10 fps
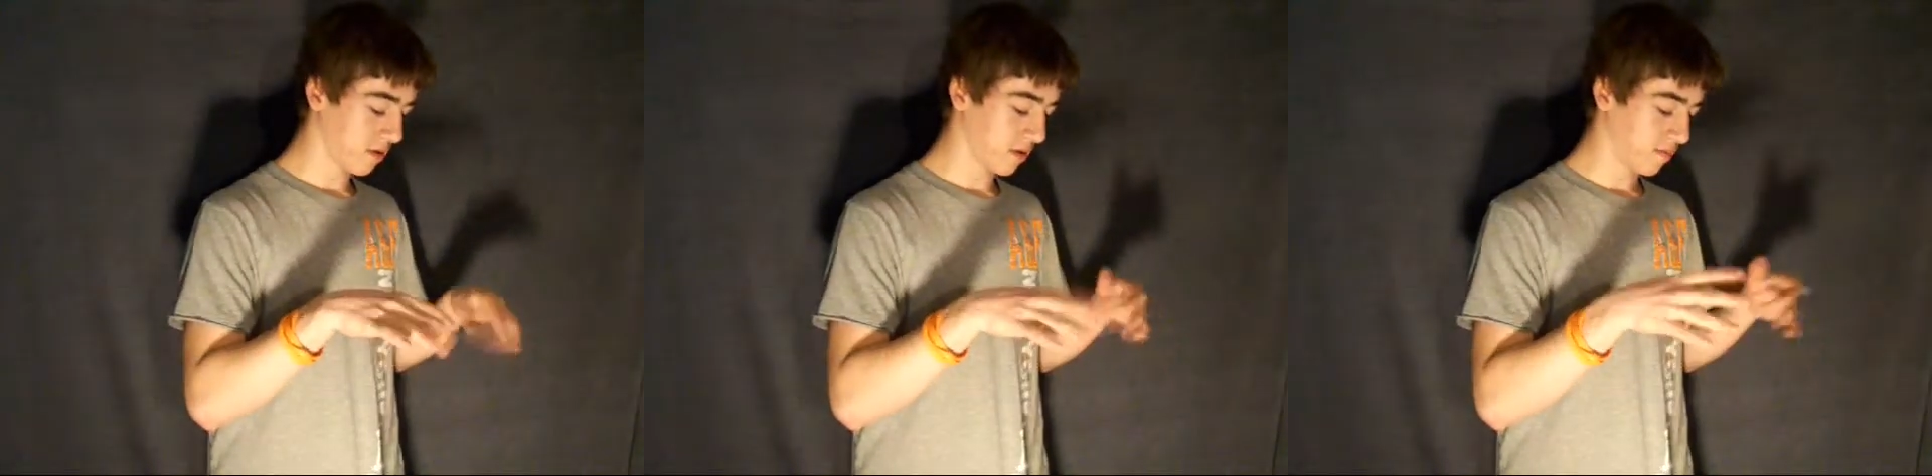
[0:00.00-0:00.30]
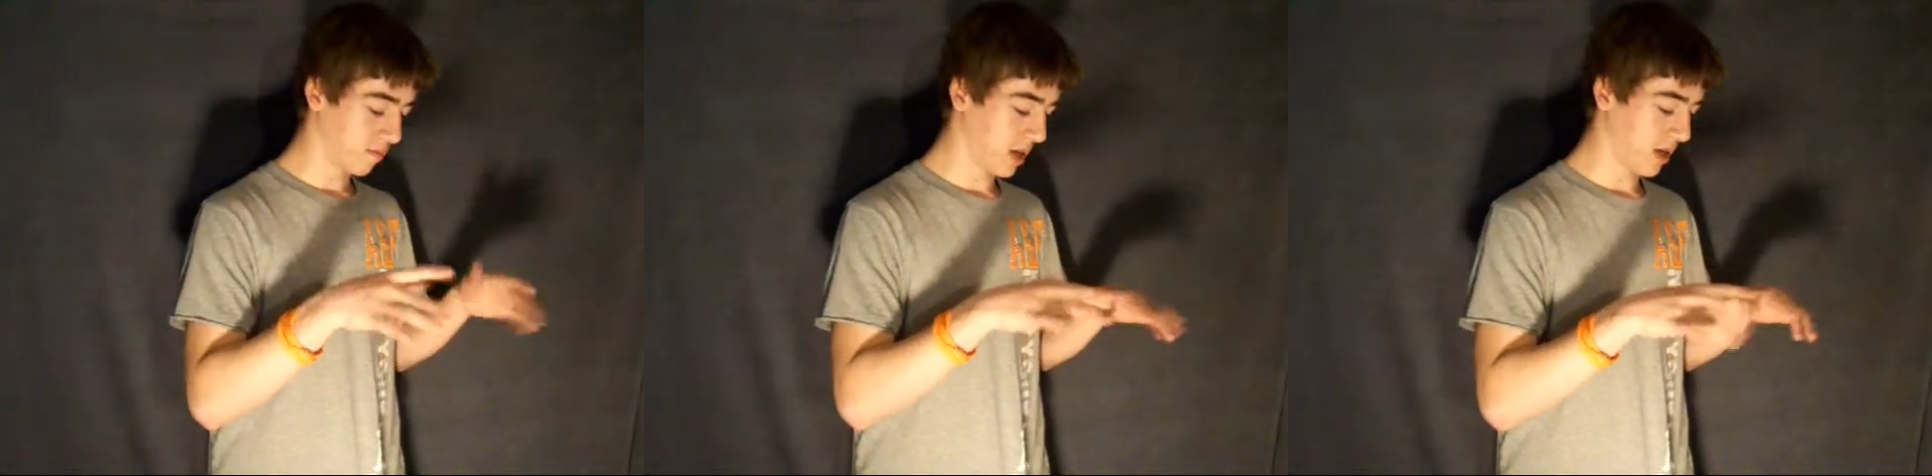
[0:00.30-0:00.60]
a
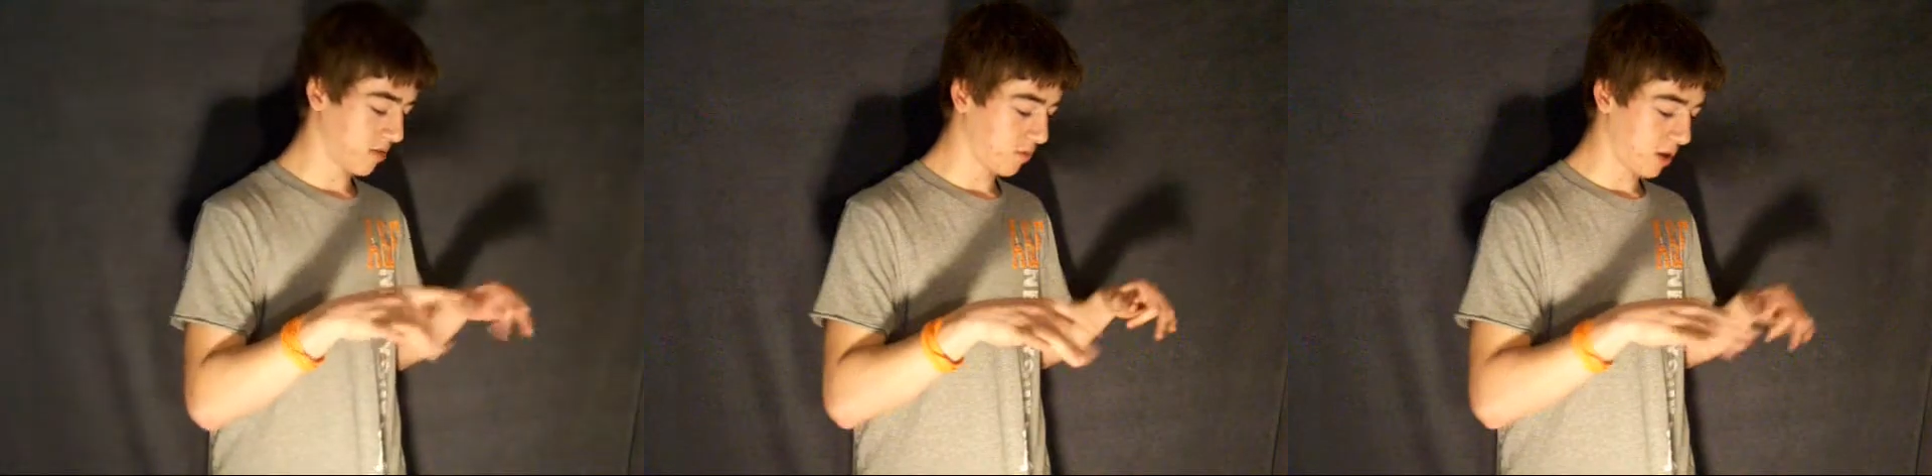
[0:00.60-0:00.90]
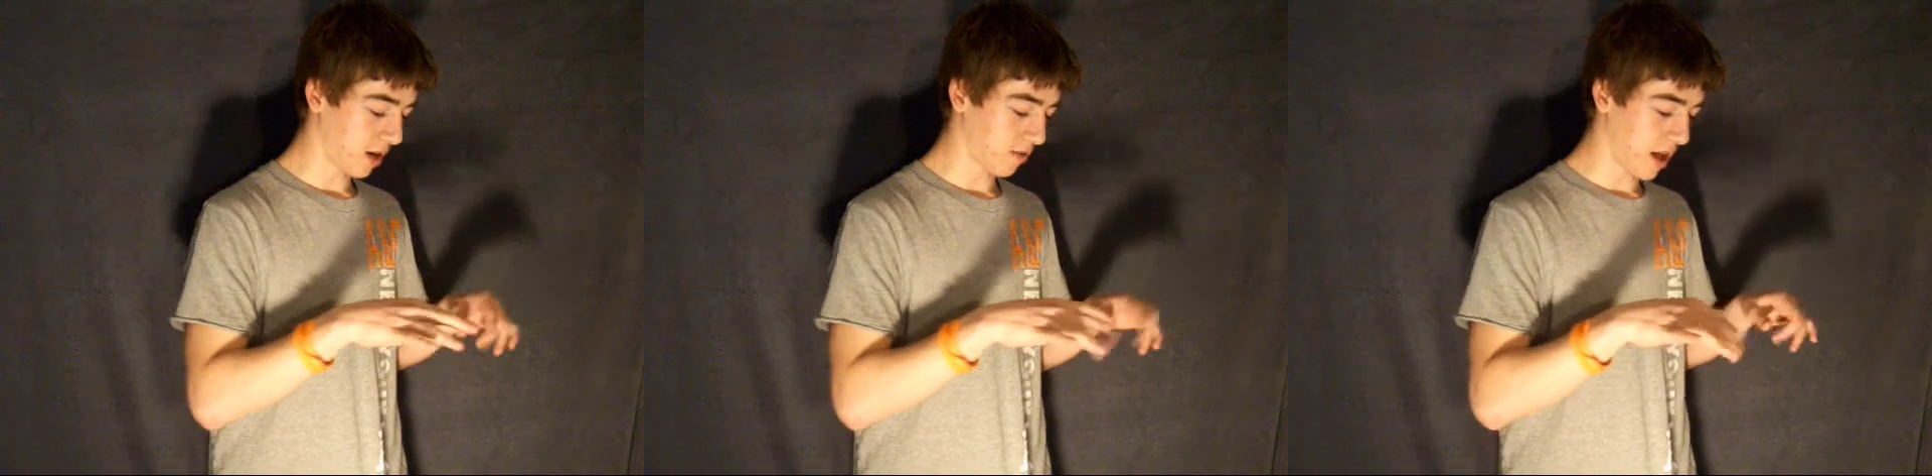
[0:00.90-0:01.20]
minute,
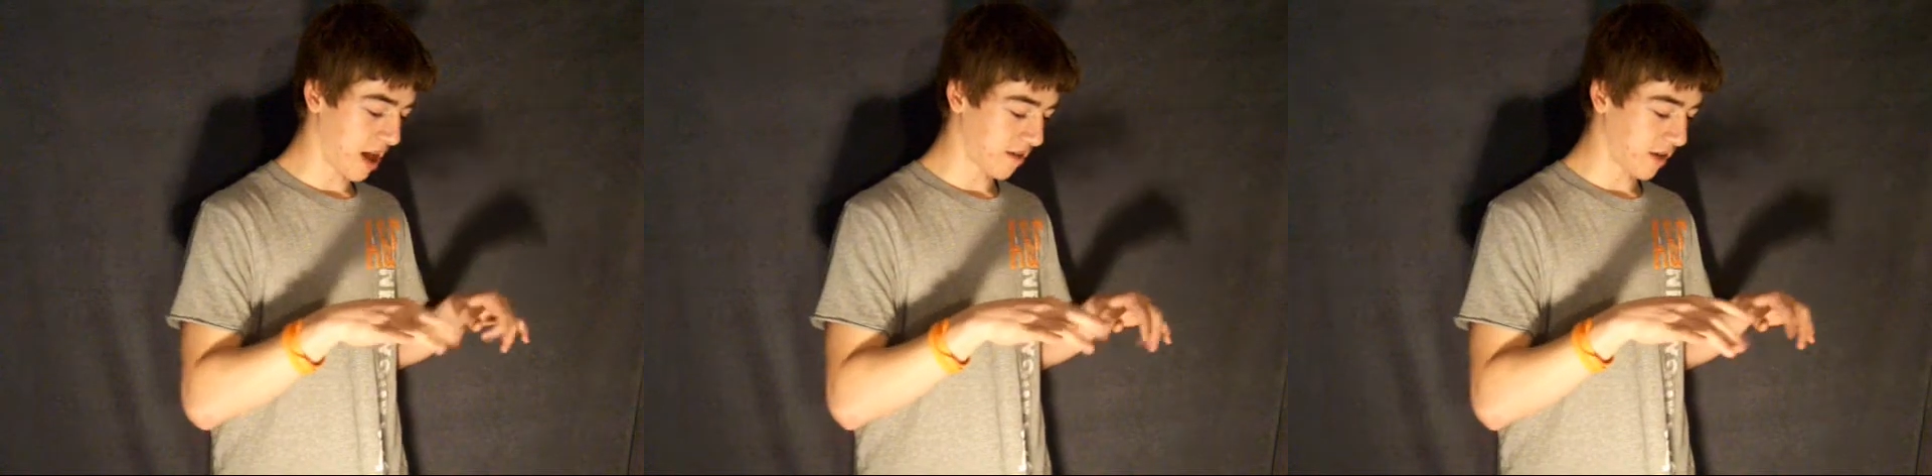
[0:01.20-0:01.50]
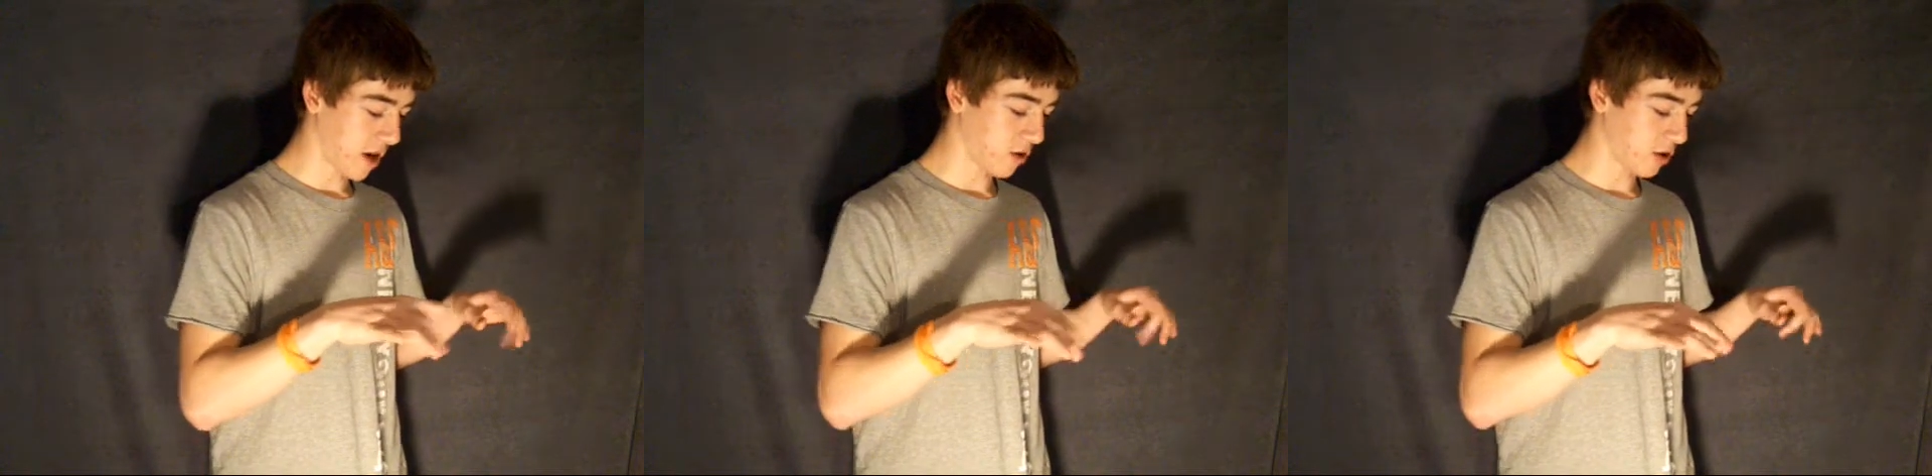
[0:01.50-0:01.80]
whatever, a half
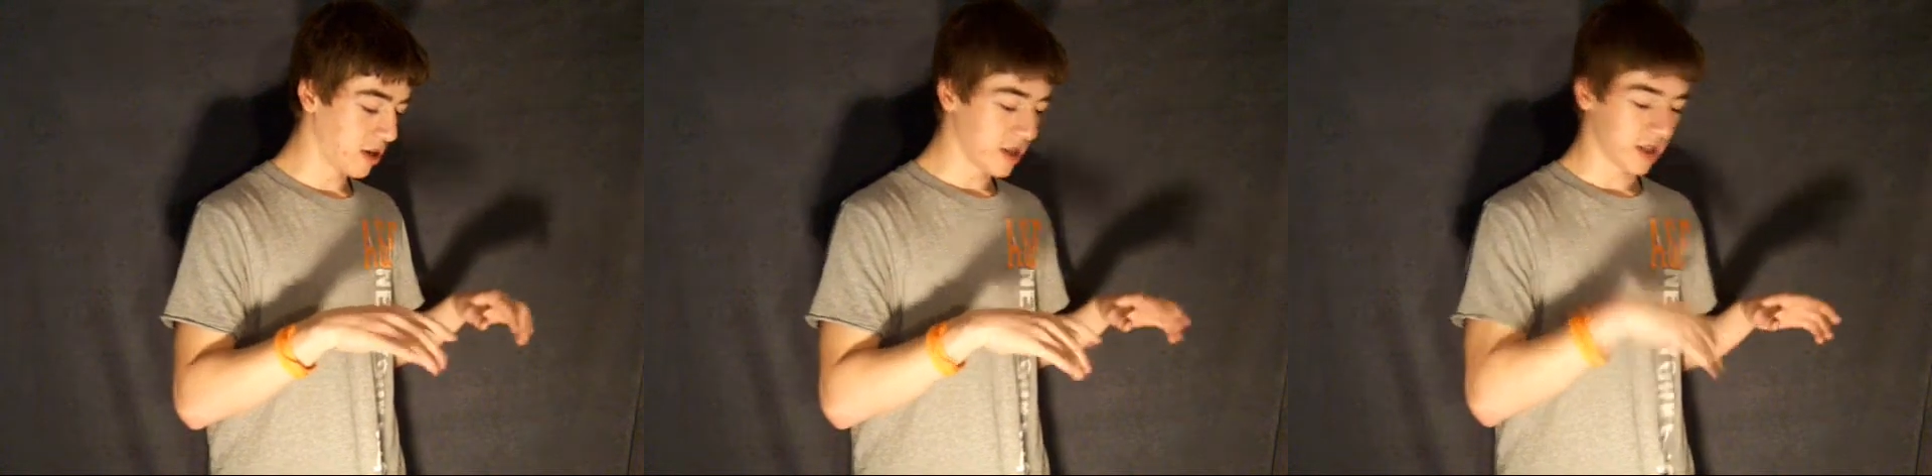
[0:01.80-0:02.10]
hour,